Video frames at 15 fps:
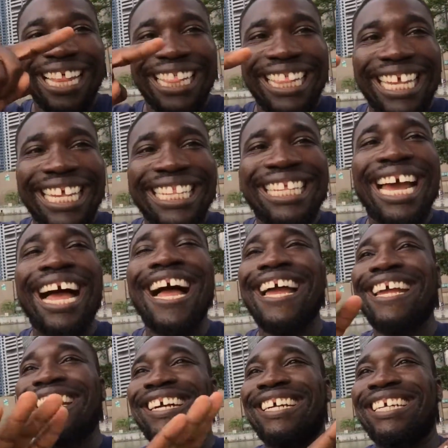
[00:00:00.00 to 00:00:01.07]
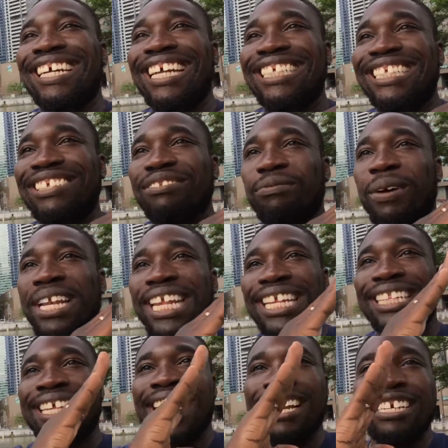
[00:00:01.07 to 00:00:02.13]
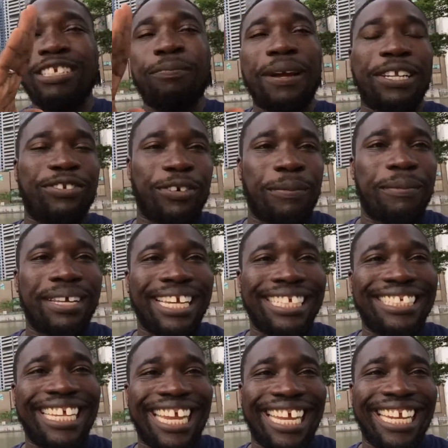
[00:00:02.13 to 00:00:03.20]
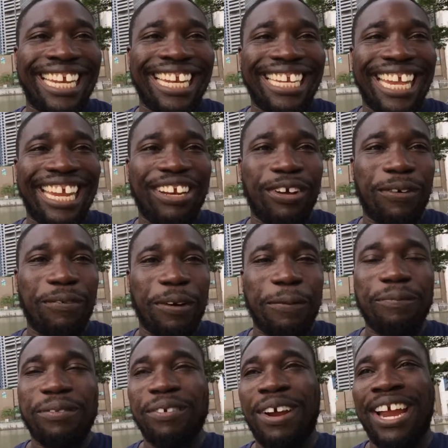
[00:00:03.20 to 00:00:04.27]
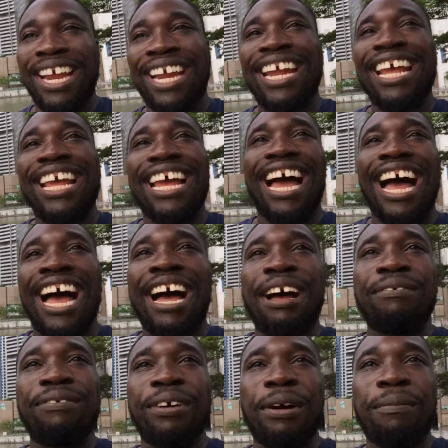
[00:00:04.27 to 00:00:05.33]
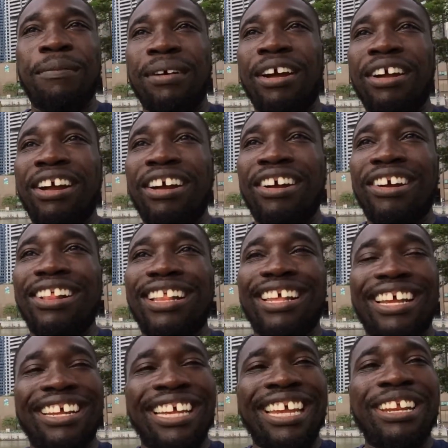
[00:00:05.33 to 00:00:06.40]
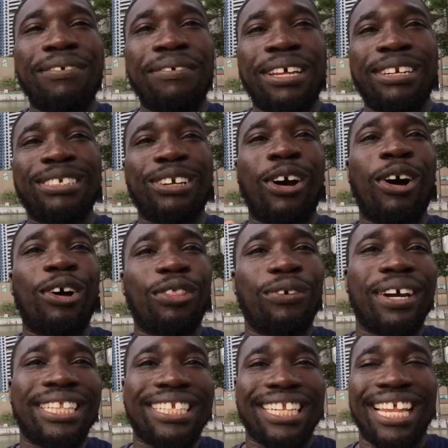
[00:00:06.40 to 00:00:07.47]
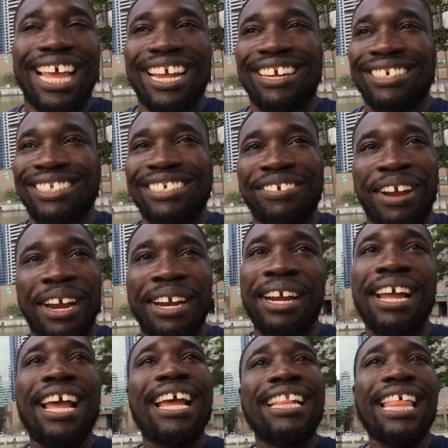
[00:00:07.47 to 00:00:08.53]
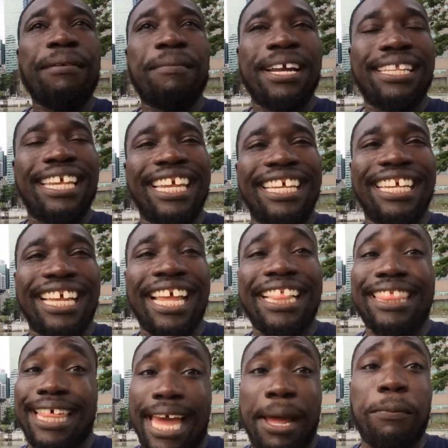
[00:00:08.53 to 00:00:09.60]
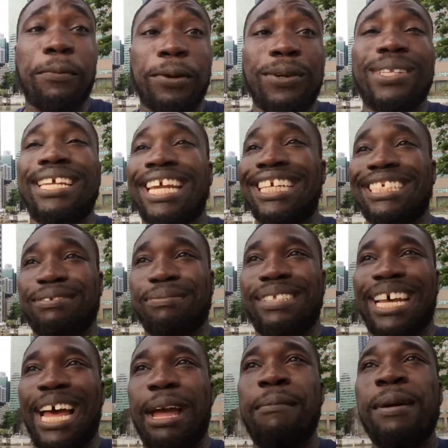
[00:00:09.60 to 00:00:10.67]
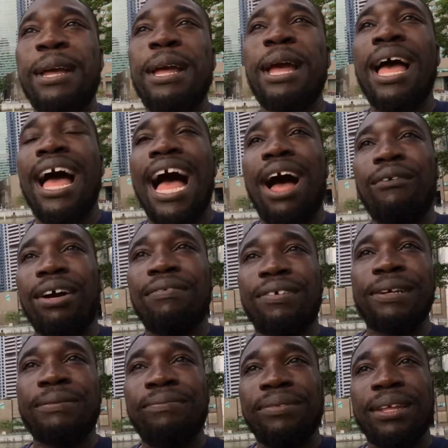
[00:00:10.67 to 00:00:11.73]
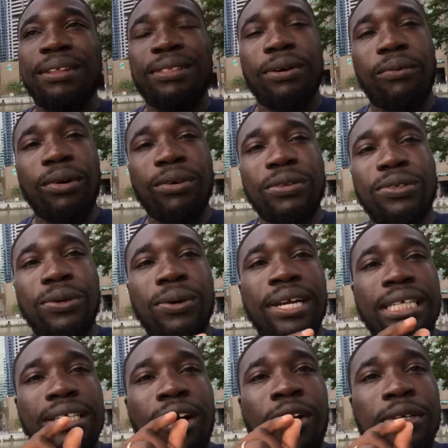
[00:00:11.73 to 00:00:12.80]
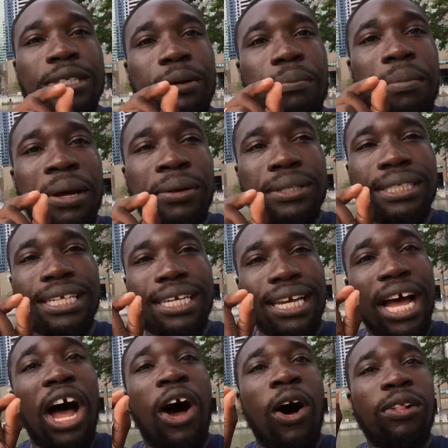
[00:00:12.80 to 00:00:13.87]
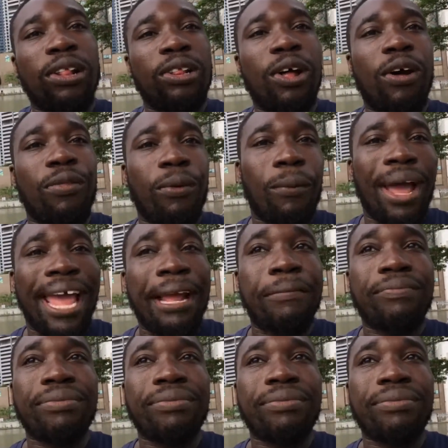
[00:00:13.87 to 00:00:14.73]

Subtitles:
when the entire spectrum is taken over, right? From innovators all the way to laggards, right? That will take some time. However, the world joy is also built all along the way,